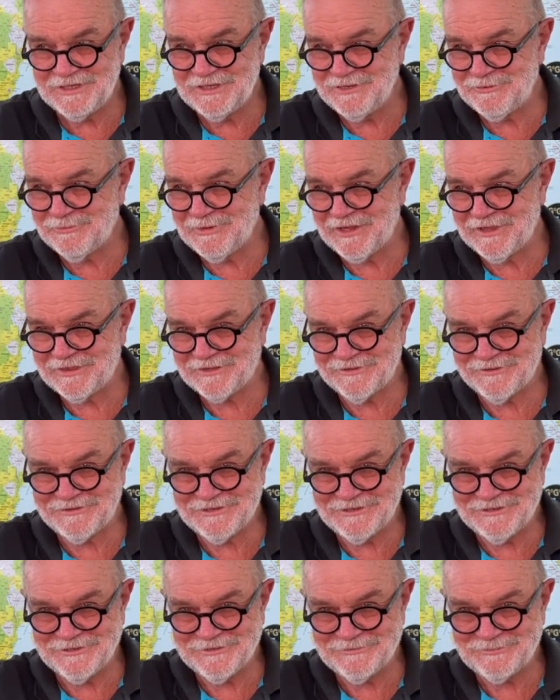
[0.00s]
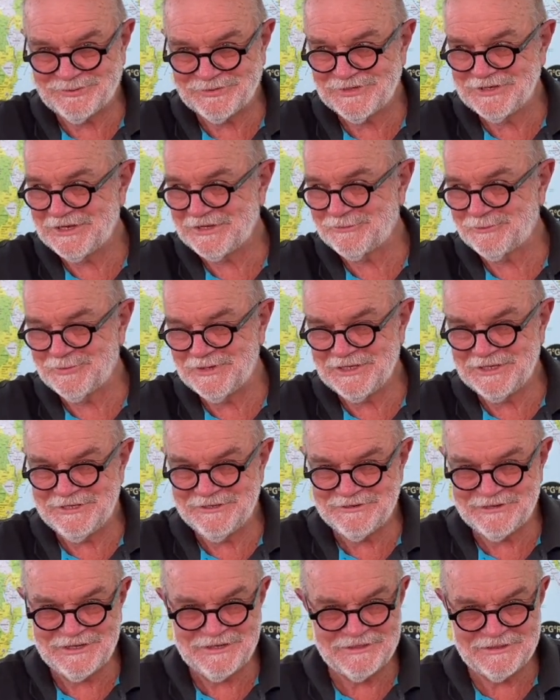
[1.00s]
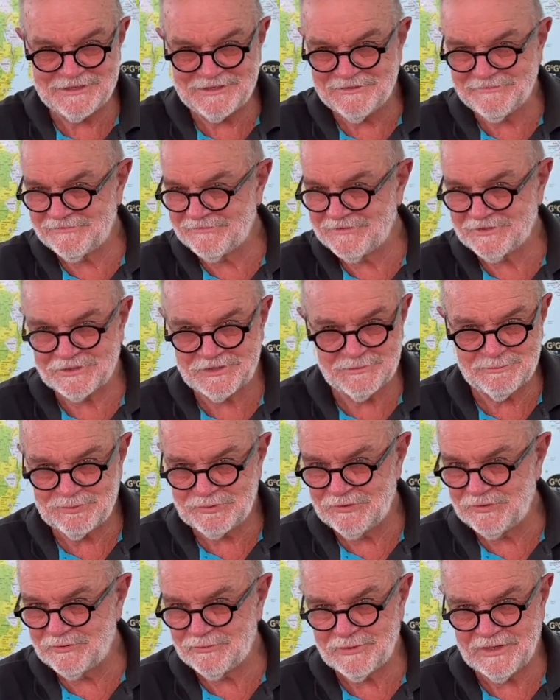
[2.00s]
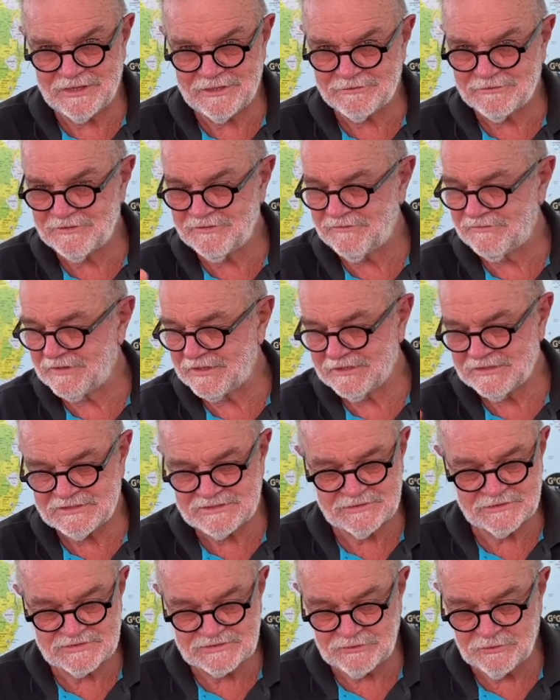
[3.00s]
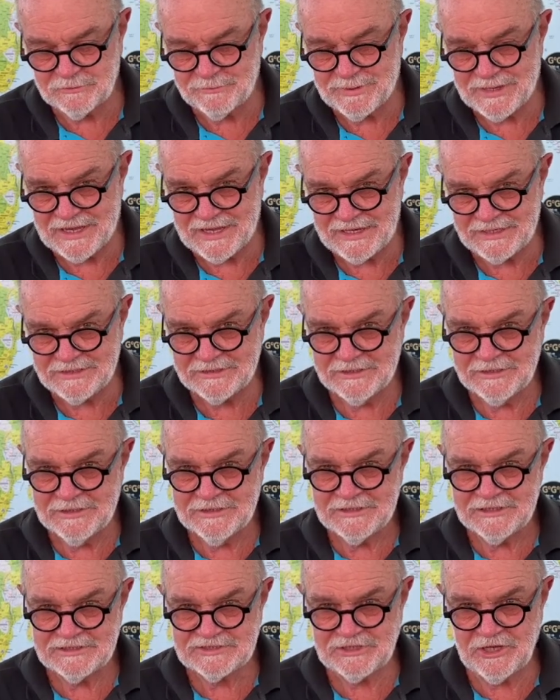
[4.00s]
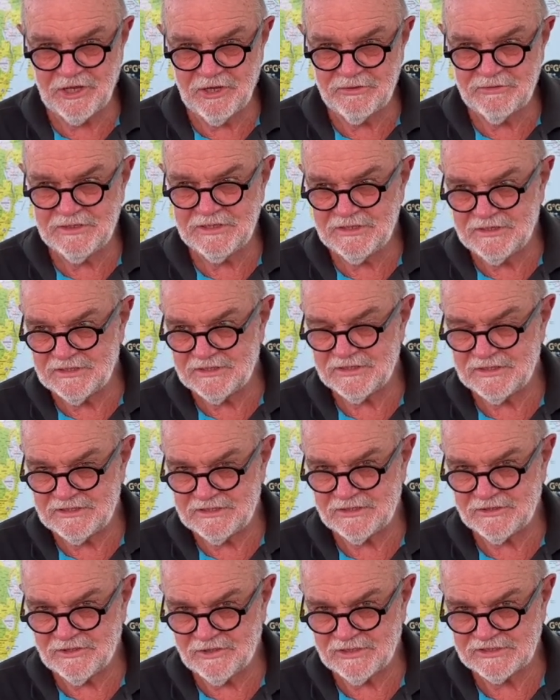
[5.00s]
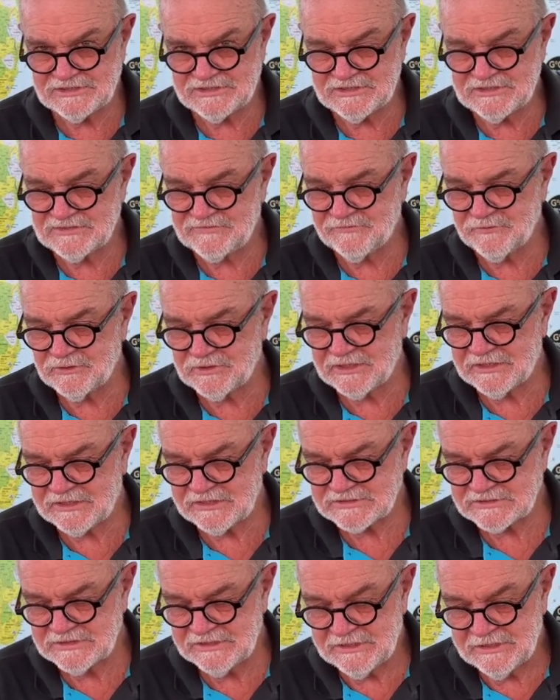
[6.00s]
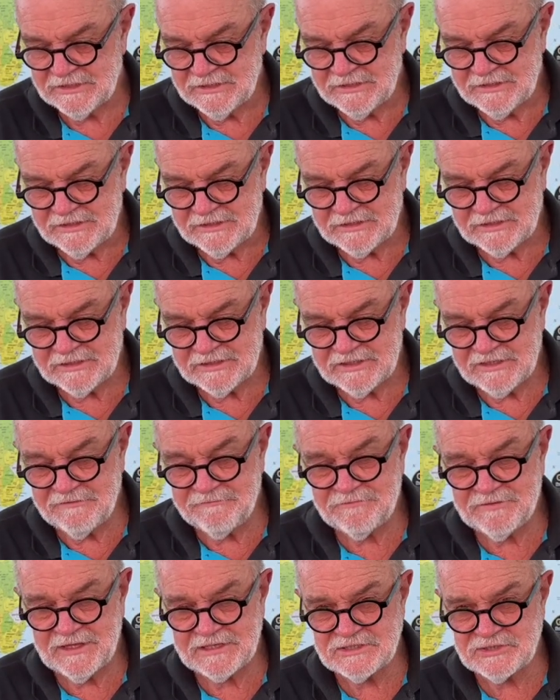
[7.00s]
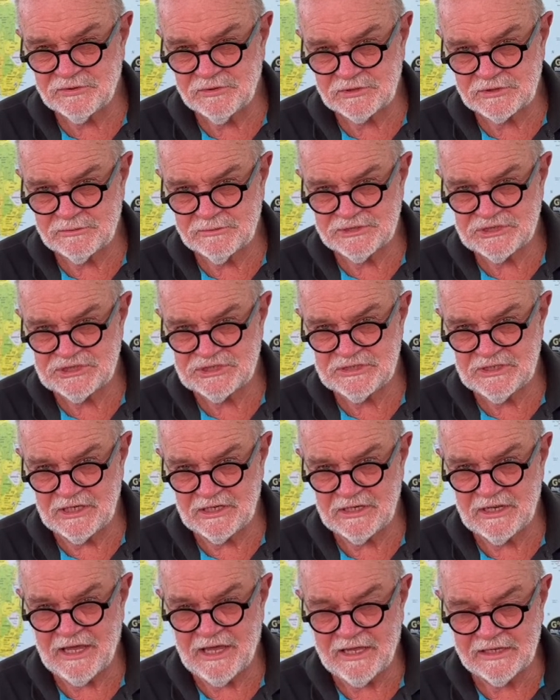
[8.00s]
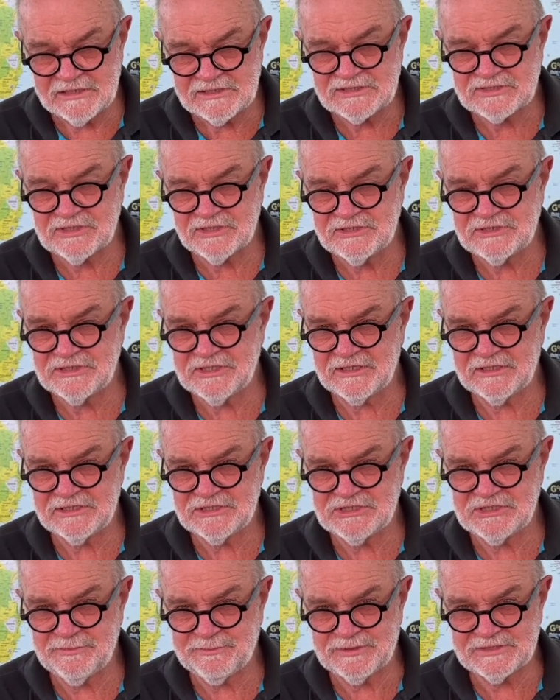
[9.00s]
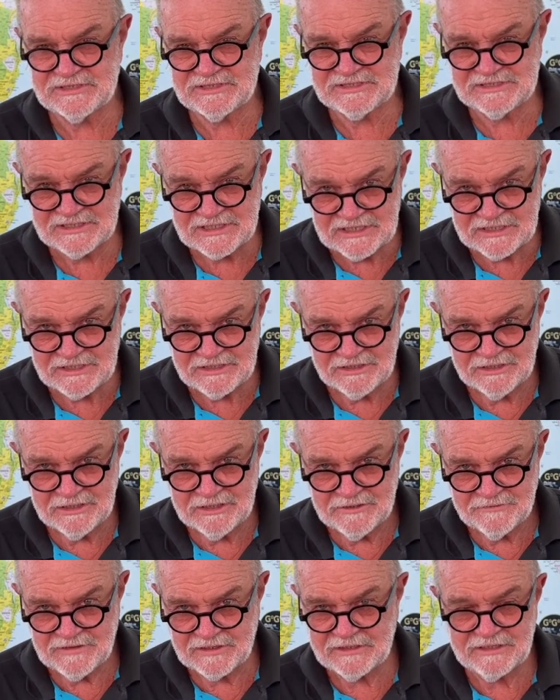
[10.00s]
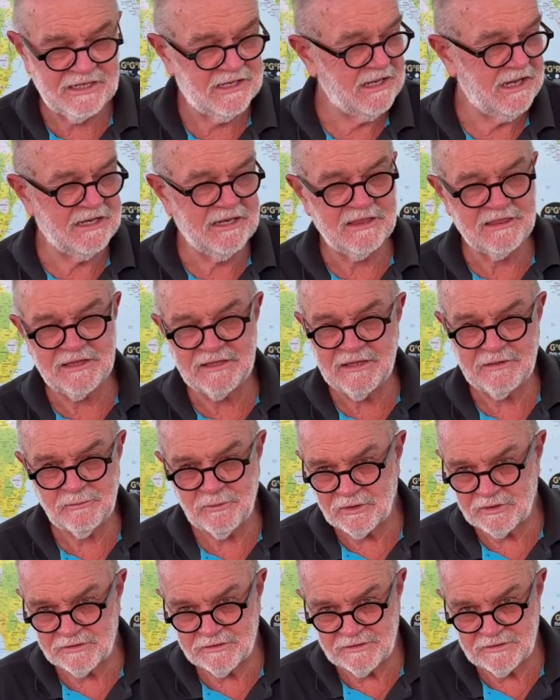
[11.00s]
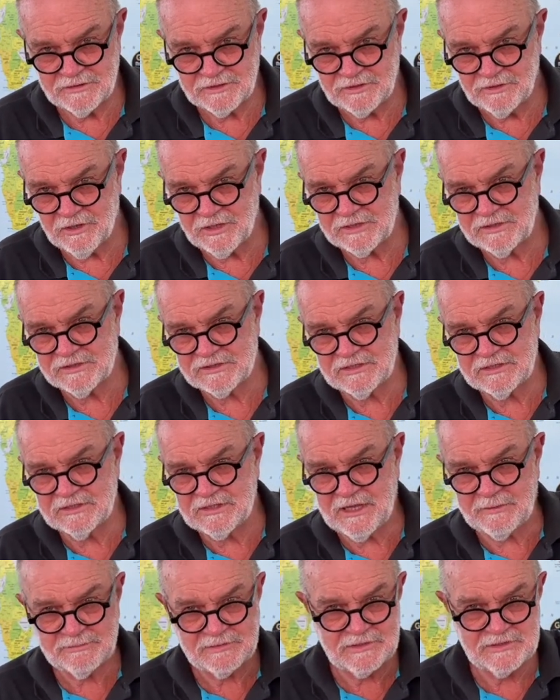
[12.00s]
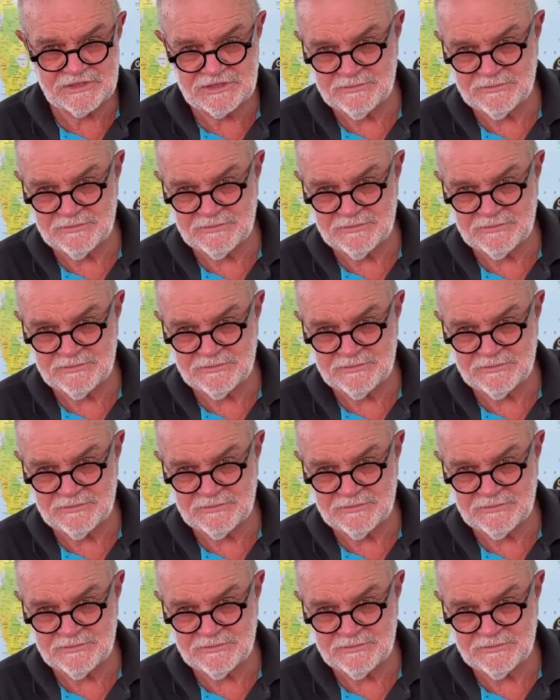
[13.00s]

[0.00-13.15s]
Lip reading: weather, predict wind or anything, the computer weather or anything. It's all banned. It's only the high seas forecast. If they talk to an unassociated ship at sea, they can get anything they want. The captain of the